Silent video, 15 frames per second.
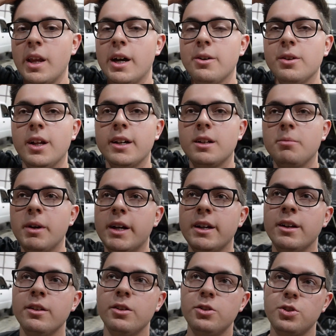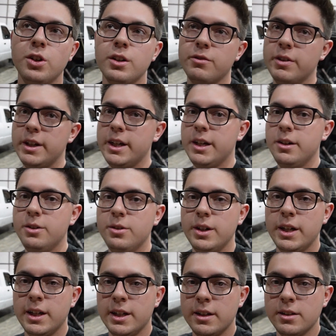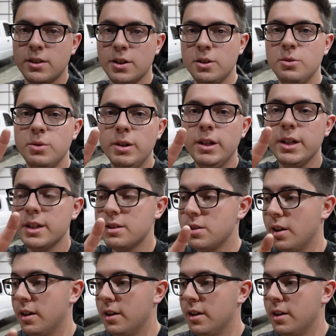I would like to make another truck video in 2 weeks,